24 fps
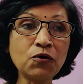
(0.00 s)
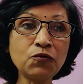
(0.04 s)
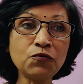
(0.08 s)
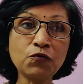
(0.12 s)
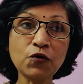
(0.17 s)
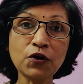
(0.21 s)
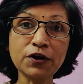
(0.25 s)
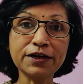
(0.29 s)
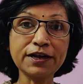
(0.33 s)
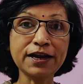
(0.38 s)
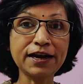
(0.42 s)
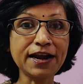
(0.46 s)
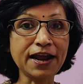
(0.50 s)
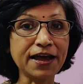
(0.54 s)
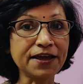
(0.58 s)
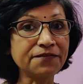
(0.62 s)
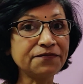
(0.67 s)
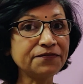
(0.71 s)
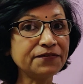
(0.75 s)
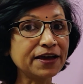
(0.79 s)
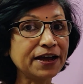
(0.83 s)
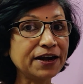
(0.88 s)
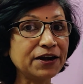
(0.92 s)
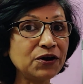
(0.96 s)
water,
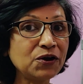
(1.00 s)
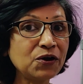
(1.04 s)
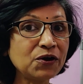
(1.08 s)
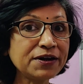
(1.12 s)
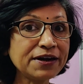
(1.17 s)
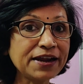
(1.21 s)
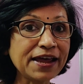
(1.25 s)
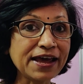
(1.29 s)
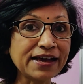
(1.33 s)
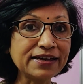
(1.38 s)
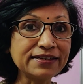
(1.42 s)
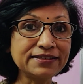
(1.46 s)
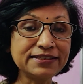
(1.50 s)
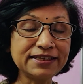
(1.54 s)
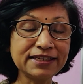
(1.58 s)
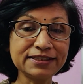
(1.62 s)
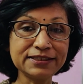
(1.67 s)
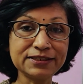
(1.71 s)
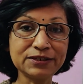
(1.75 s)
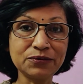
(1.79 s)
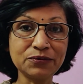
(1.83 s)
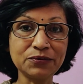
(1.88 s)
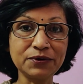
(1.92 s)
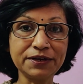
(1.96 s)
life cannot
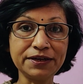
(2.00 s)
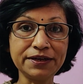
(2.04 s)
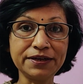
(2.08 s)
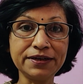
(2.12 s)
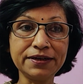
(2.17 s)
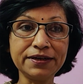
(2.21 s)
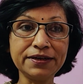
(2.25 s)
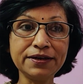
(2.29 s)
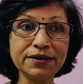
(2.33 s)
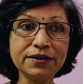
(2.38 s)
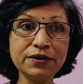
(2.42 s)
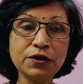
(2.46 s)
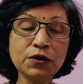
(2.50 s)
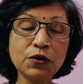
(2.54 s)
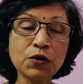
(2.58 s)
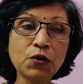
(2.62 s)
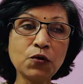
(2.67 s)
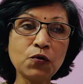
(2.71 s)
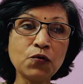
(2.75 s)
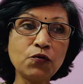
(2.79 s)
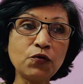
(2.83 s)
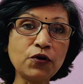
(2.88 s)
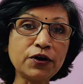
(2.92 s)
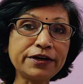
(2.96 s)
exist only.
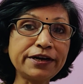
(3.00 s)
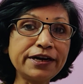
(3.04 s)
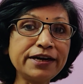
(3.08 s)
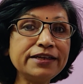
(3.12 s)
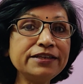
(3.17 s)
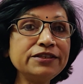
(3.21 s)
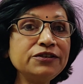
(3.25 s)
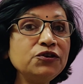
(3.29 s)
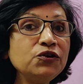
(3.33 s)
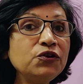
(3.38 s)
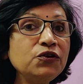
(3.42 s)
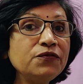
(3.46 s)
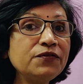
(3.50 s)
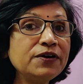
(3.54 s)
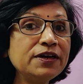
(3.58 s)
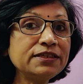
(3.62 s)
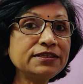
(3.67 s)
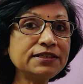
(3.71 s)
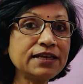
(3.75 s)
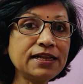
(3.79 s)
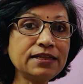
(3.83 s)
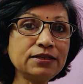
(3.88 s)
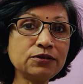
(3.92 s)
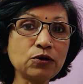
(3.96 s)
Water is
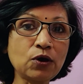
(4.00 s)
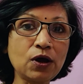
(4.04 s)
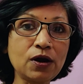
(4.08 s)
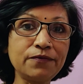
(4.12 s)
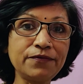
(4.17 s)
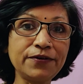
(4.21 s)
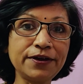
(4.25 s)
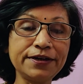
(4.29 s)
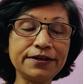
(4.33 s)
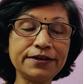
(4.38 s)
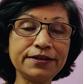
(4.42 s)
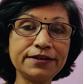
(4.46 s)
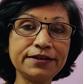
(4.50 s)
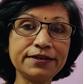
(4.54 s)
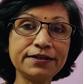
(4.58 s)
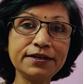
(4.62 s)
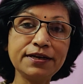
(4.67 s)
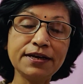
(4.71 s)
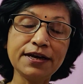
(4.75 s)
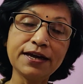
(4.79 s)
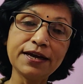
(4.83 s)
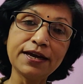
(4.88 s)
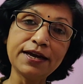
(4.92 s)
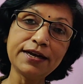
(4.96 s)
universal solvent.
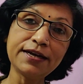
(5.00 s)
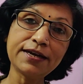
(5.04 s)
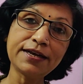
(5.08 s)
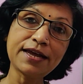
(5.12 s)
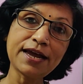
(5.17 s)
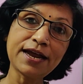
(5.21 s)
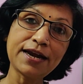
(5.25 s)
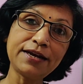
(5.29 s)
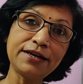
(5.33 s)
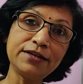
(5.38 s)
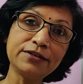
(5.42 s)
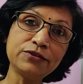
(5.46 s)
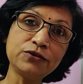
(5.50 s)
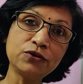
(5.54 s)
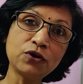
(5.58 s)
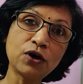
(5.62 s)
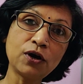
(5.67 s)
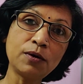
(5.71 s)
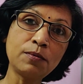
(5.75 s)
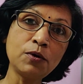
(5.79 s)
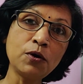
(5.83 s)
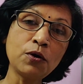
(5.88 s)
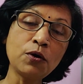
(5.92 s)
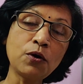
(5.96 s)
It can
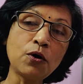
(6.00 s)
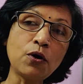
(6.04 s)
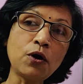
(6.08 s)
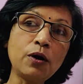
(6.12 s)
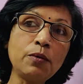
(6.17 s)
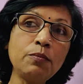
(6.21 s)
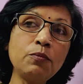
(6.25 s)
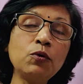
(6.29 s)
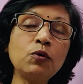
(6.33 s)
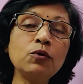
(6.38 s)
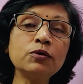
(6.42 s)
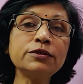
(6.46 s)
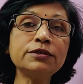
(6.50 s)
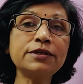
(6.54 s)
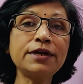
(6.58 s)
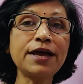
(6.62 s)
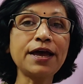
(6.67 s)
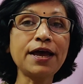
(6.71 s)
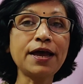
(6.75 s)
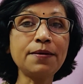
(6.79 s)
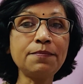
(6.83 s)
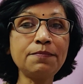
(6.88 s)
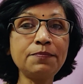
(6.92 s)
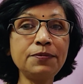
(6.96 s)
dissolve almost
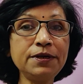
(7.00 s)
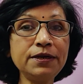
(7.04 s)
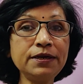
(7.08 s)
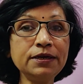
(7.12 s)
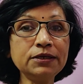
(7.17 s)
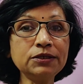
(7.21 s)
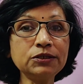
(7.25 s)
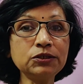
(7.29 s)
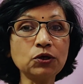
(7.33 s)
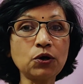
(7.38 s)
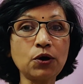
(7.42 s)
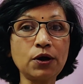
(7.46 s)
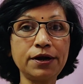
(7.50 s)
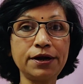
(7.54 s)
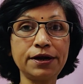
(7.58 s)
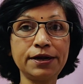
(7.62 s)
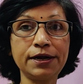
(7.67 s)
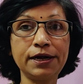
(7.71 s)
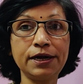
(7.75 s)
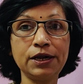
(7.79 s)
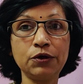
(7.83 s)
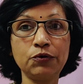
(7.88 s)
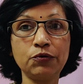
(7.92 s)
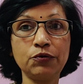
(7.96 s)
every
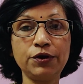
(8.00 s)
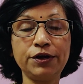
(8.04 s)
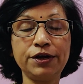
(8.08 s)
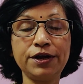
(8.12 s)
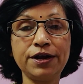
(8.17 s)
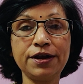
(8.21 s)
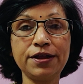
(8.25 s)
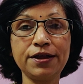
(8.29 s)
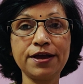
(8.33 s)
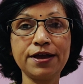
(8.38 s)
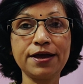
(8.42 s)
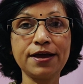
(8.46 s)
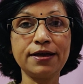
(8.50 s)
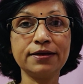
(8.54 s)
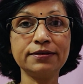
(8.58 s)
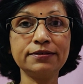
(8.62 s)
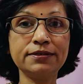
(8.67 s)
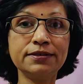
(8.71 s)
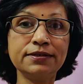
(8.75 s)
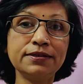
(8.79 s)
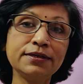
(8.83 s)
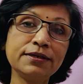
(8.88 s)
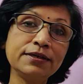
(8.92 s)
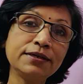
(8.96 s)
solid, liquid and
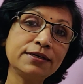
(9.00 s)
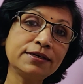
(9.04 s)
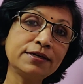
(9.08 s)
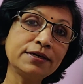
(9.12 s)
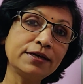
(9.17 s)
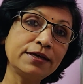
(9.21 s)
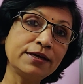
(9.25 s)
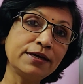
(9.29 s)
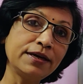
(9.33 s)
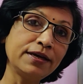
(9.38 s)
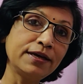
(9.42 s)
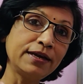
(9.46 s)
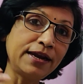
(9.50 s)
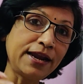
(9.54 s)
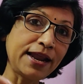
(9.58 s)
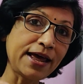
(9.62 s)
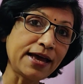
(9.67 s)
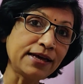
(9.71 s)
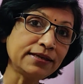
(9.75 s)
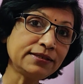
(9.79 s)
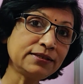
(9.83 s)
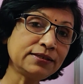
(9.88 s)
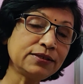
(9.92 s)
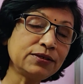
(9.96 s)
gas,
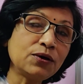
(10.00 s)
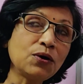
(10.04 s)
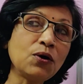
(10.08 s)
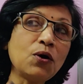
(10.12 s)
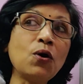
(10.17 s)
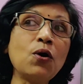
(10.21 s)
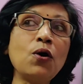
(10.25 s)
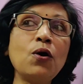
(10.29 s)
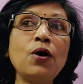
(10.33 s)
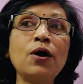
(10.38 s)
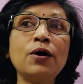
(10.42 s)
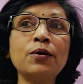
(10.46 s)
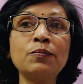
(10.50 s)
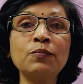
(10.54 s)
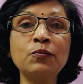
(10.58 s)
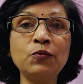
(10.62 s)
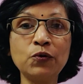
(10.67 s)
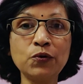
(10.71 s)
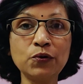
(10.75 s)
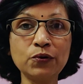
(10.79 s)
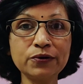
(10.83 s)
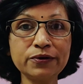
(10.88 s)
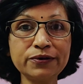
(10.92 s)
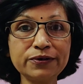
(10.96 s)
less or
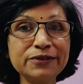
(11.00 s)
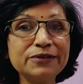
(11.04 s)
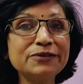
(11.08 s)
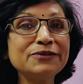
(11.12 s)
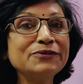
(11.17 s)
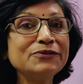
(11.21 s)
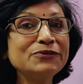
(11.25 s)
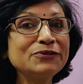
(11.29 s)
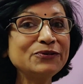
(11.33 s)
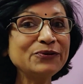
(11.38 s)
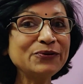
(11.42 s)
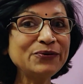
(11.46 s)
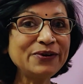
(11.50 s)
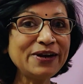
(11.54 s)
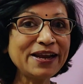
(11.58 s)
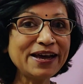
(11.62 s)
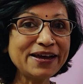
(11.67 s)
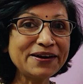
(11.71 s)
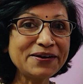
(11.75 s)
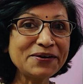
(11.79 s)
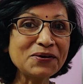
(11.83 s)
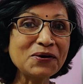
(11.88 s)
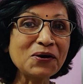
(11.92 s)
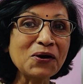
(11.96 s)
more,
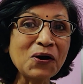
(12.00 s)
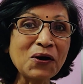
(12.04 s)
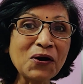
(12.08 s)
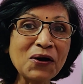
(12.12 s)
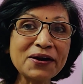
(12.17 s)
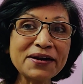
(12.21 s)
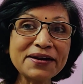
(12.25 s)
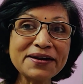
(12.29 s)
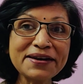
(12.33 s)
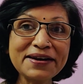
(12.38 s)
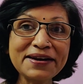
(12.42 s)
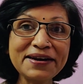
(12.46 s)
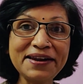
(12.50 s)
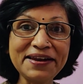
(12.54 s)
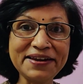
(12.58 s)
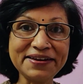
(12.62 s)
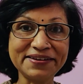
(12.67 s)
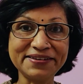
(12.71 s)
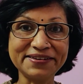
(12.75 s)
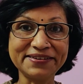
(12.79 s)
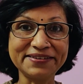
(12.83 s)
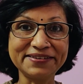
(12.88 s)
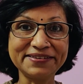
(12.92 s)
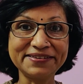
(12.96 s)
sooner or
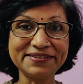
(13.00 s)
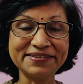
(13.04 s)
later.